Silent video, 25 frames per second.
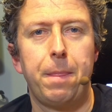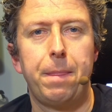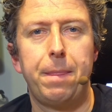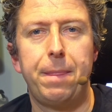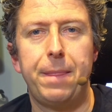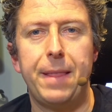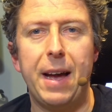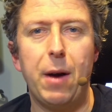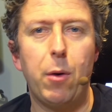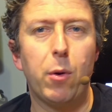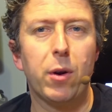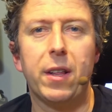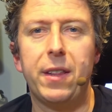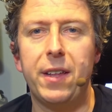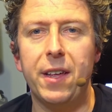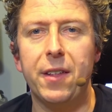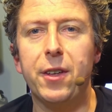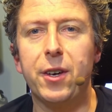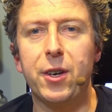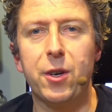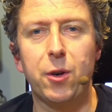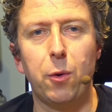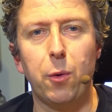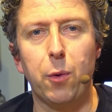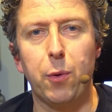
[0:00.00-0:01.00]
Now, one of the
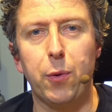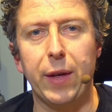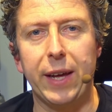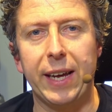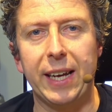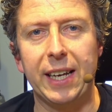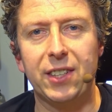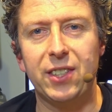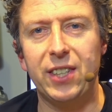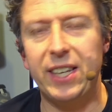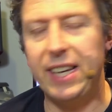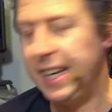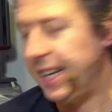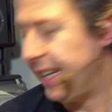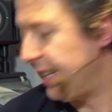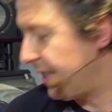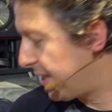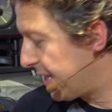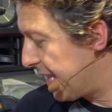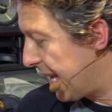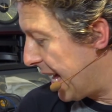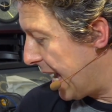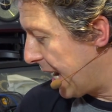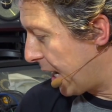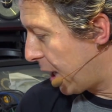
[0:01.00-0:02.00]
other cool things
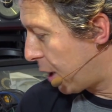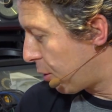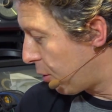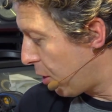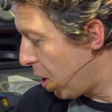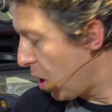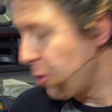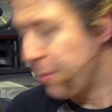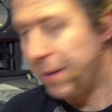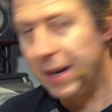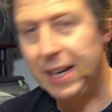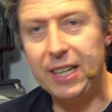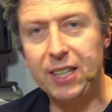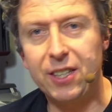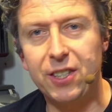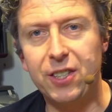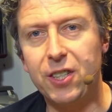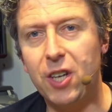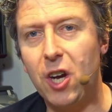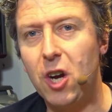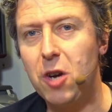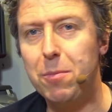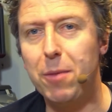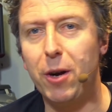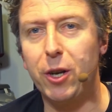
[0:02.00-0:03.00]
is that Chroma is
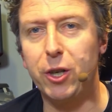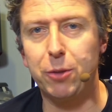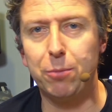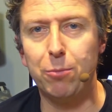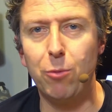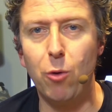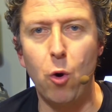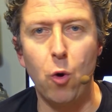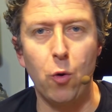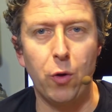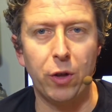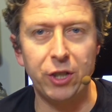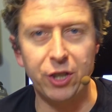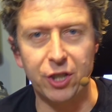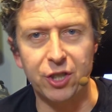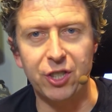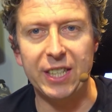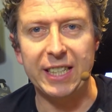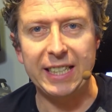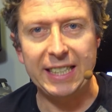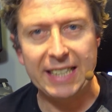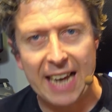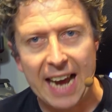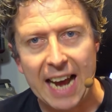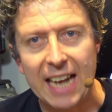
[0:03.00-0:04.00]
so much more than
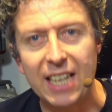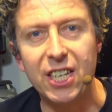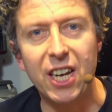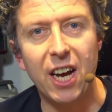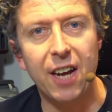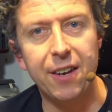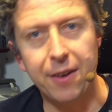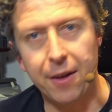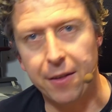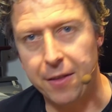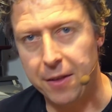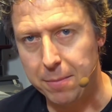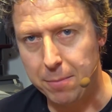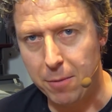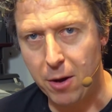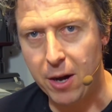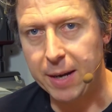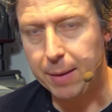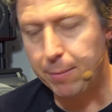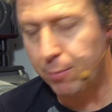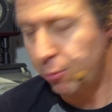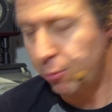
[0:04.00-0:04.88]
just yet another mic